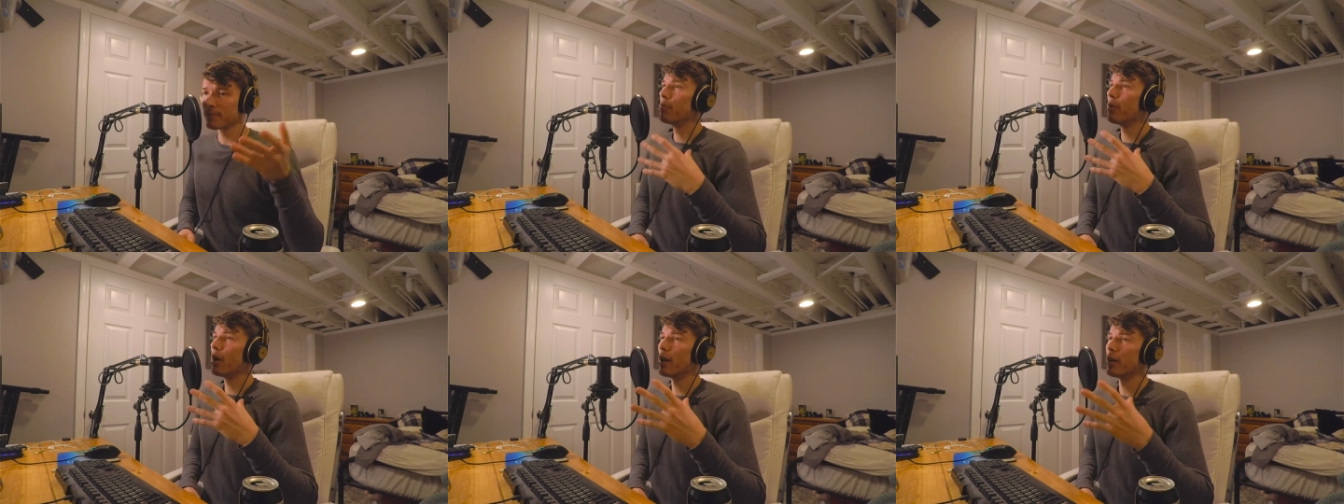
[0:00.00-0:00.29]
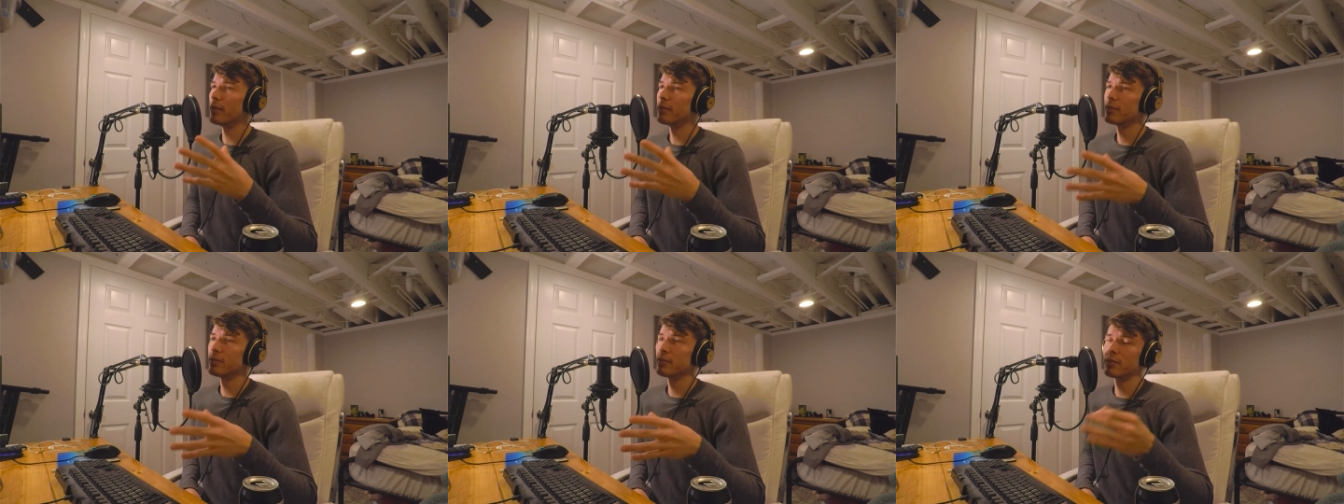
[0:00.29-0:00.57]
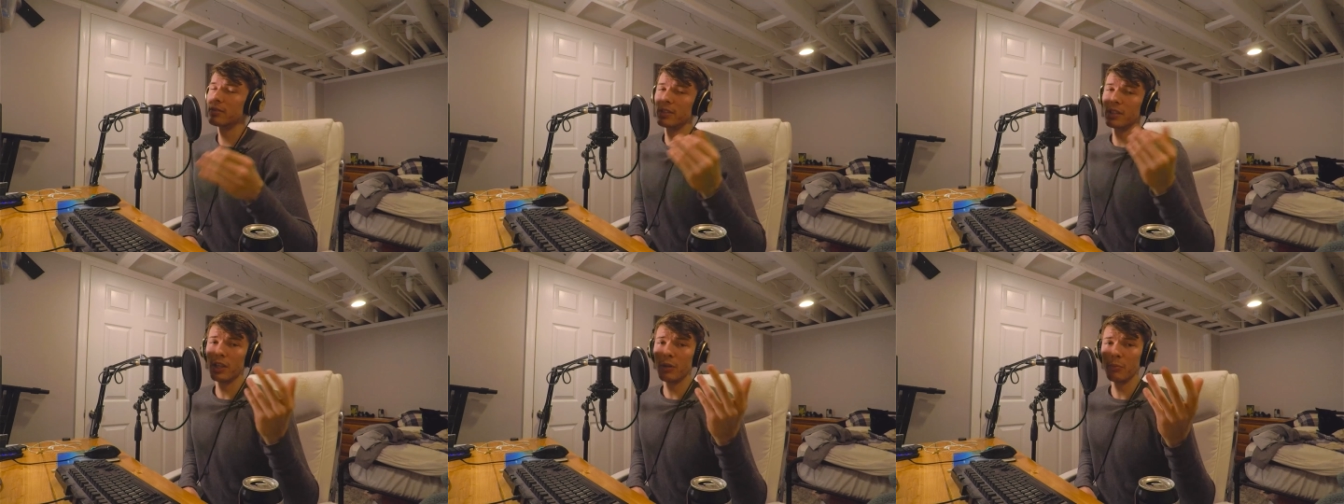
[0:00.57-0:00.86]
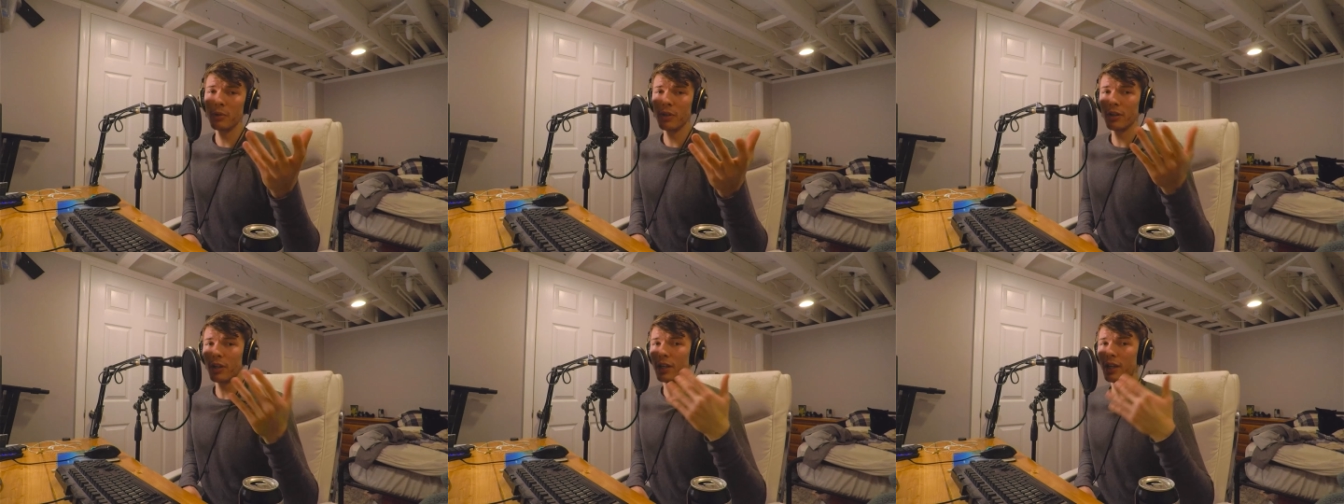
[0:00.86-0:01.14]
But they'll
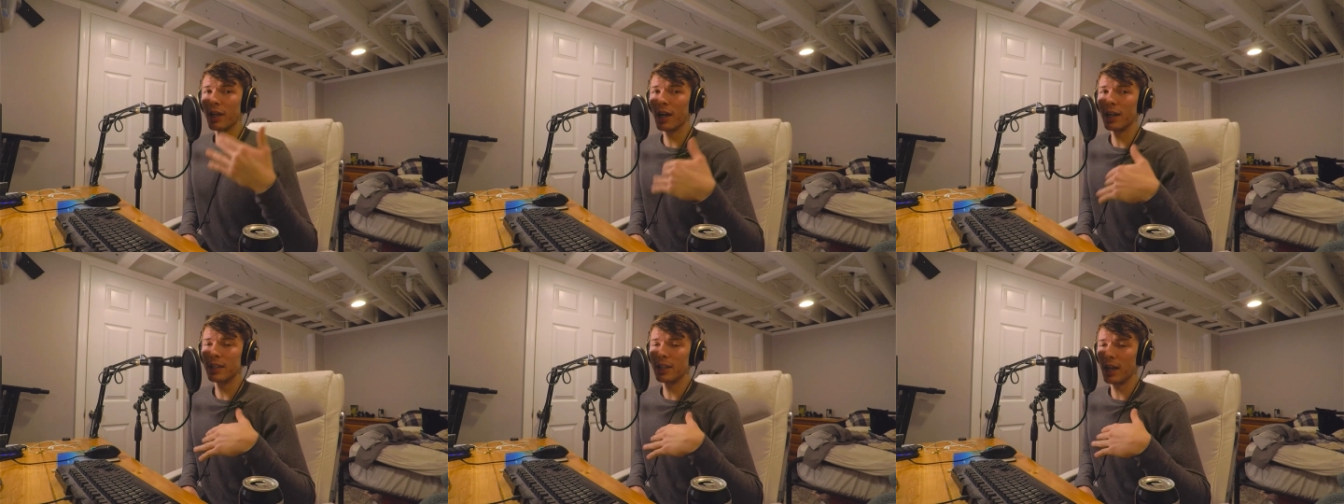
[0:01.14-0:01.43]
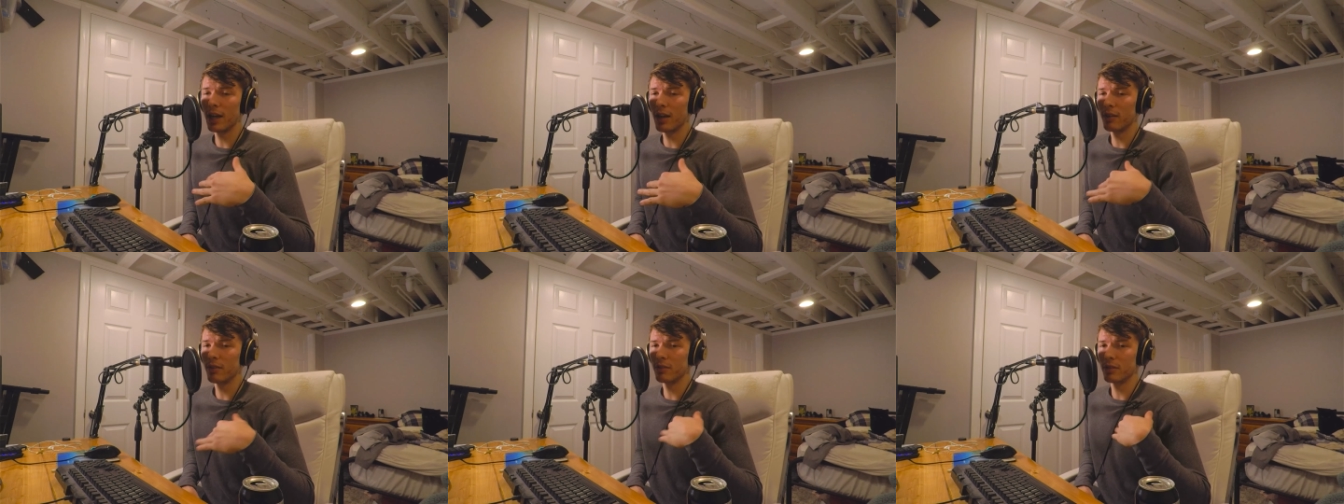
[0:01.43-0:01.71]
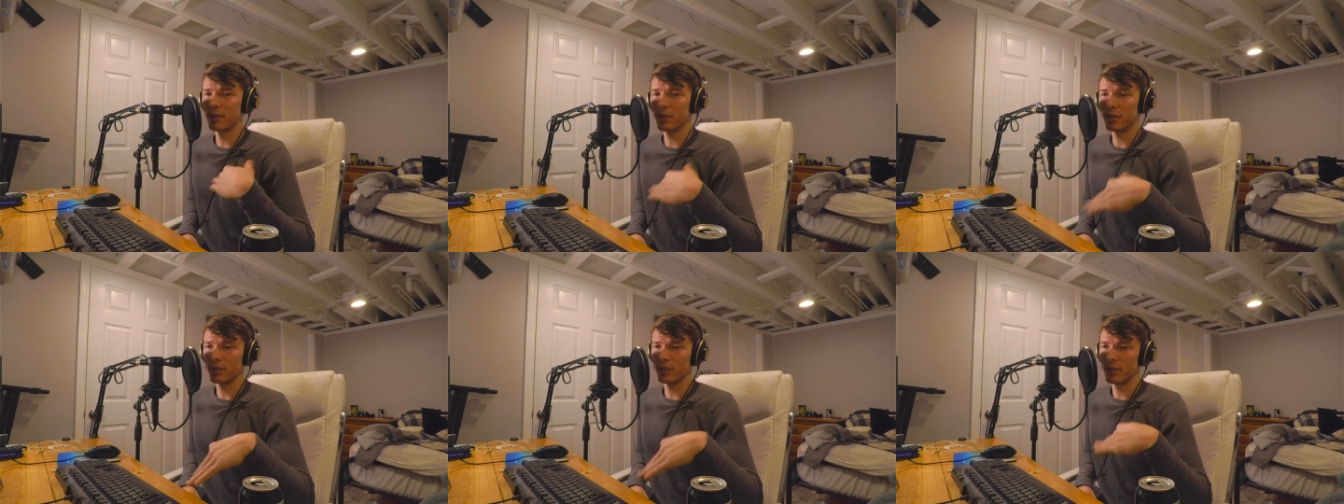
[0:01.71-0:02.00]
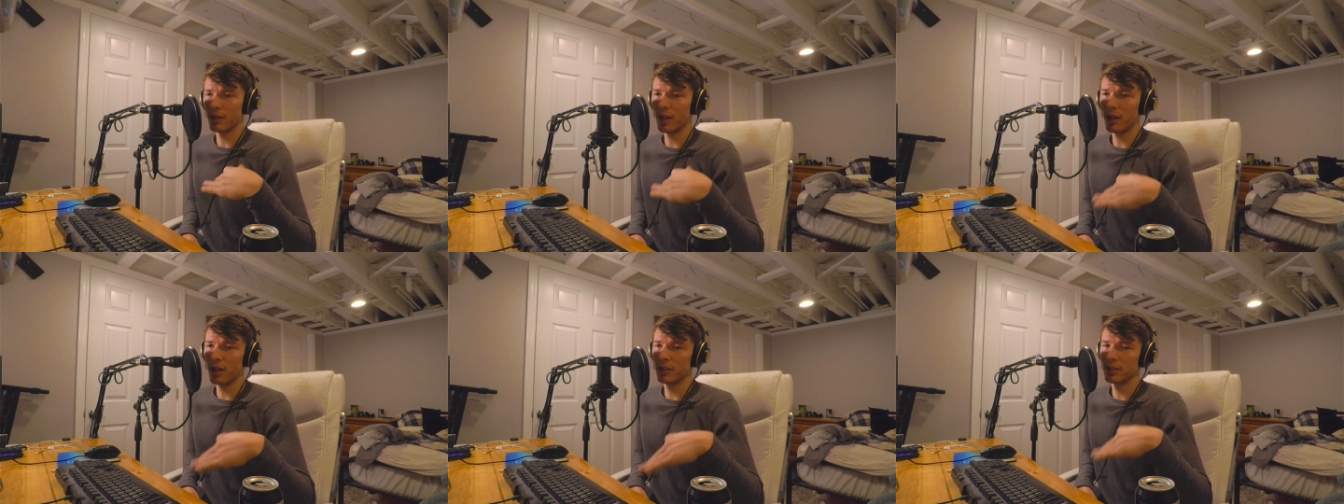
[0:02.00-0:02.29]
be able to cut down on the
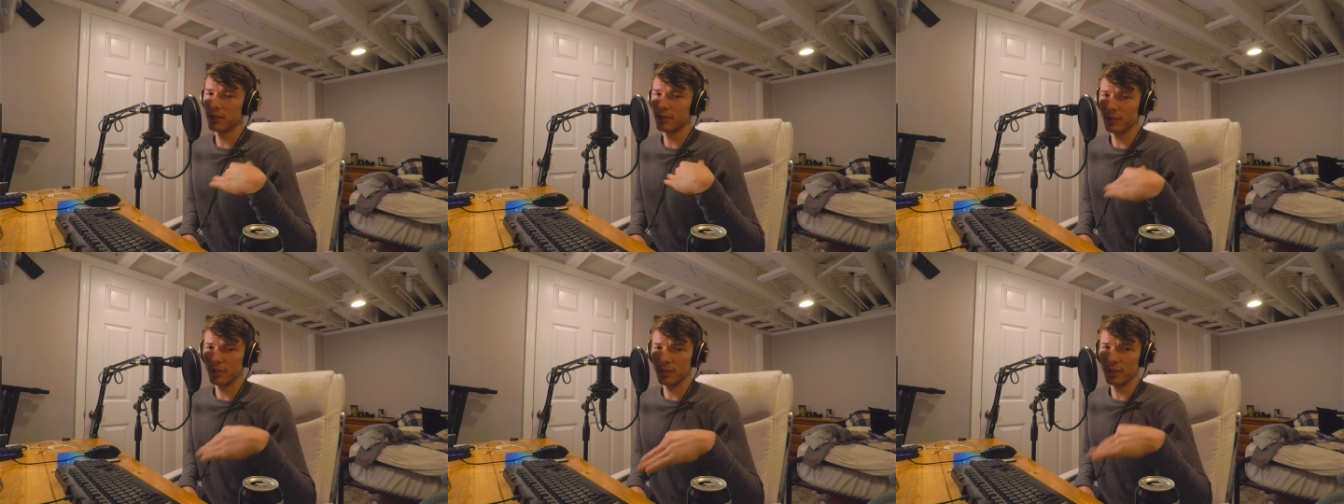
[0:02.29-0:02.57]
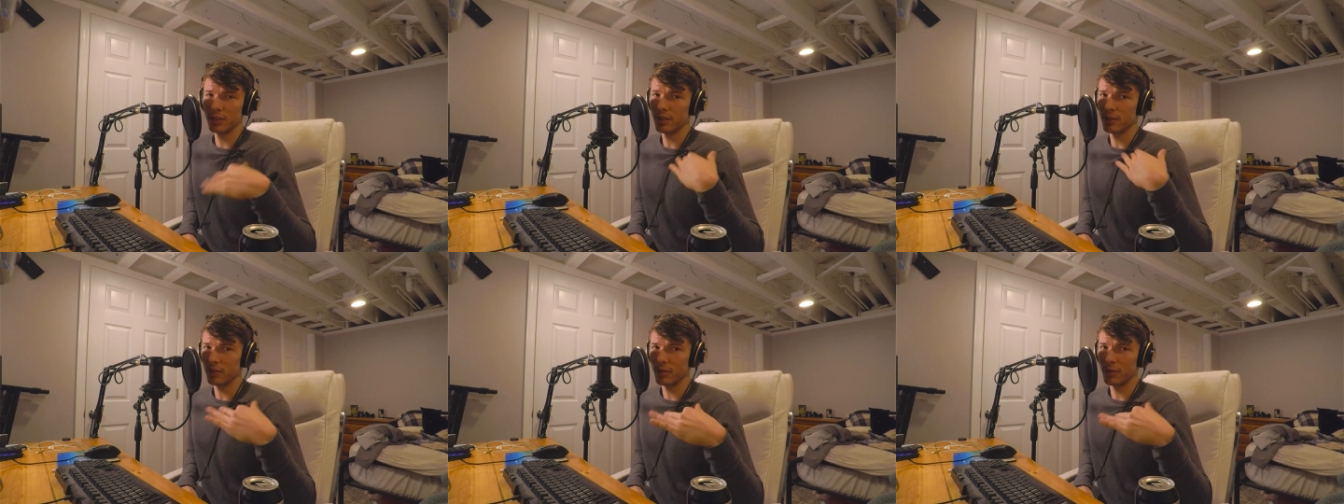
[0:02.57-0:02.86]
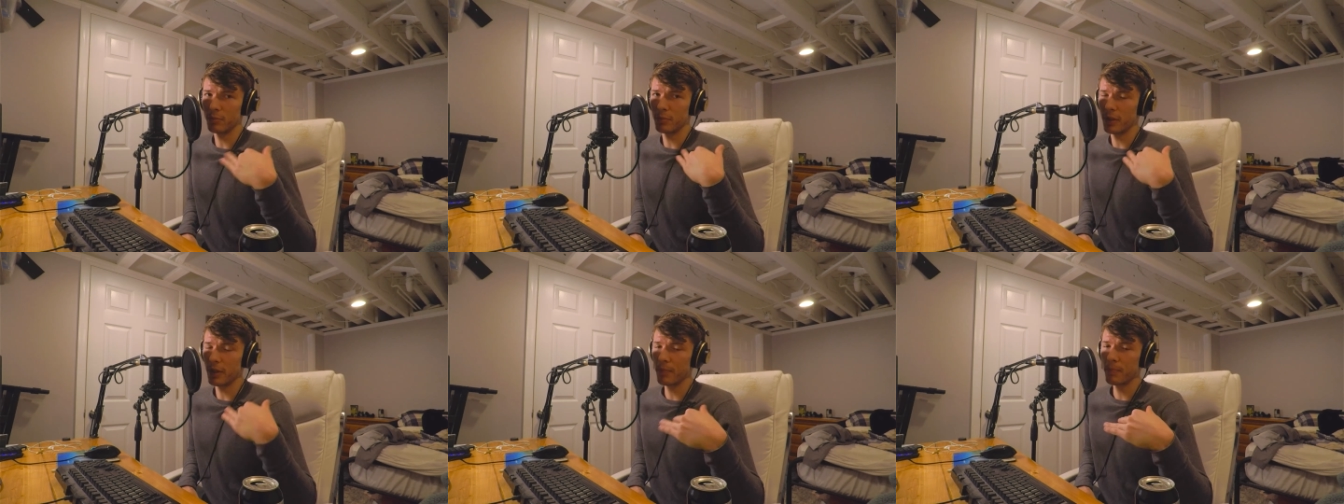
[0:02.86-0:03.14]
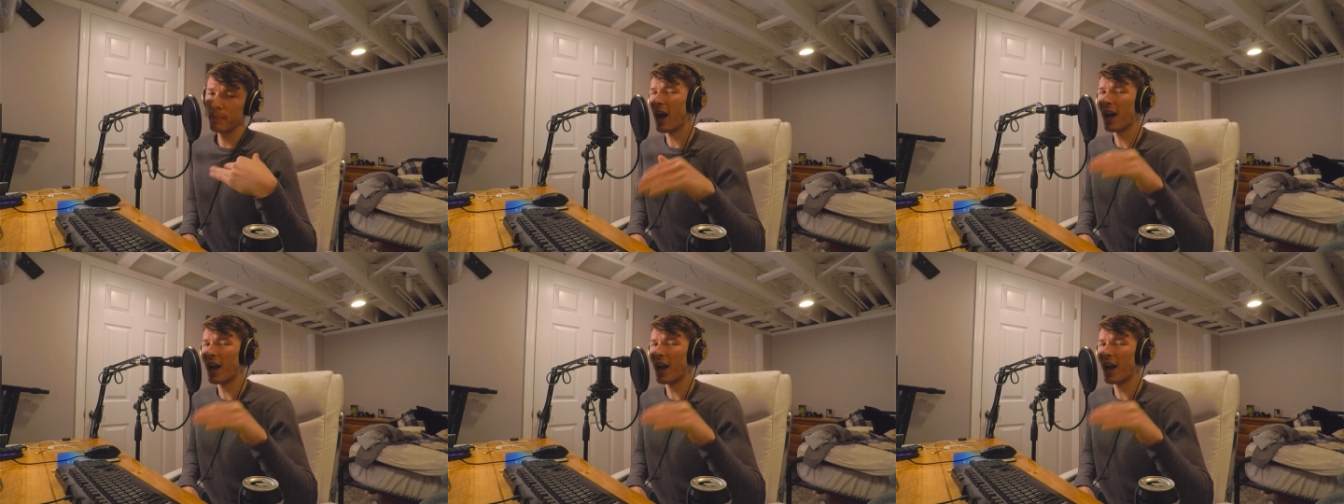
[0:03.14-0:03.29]
cost of this a little bit.